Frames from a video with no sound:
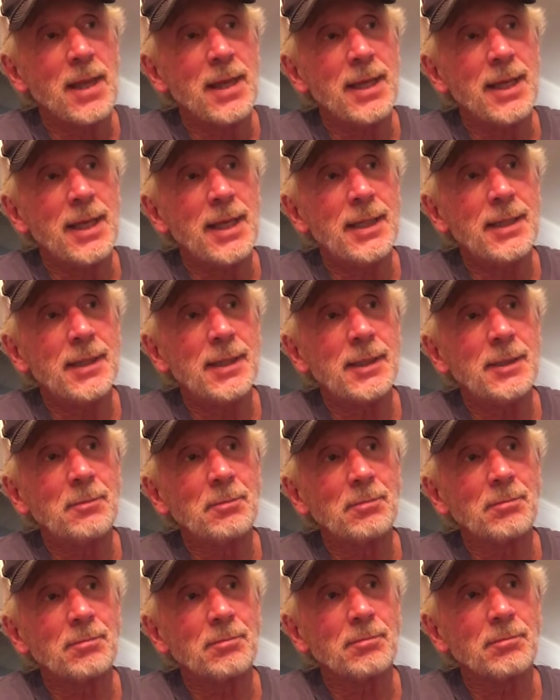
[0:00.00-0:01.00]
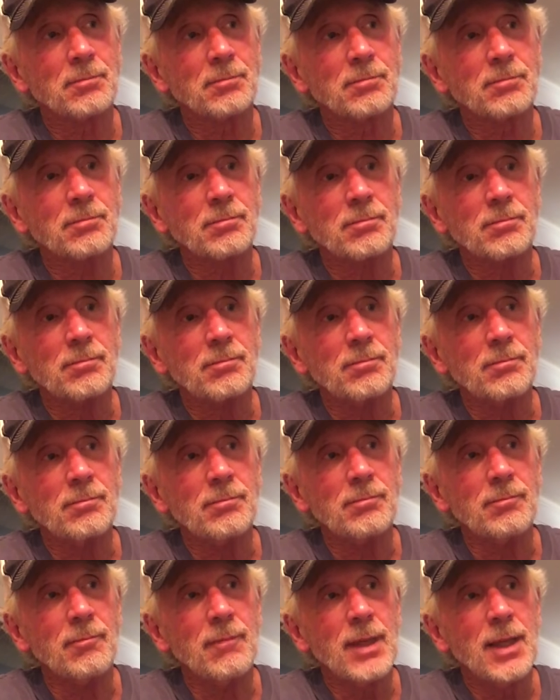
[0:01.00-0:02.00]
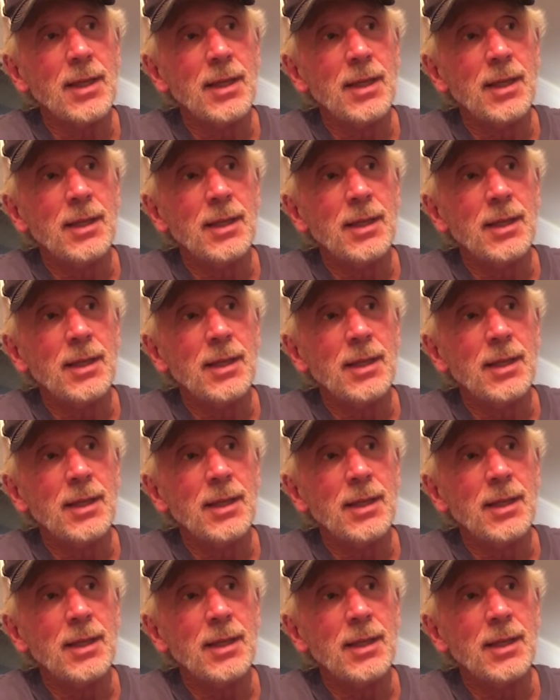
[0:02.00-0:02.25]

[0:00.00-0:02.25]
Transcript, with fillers: And uh,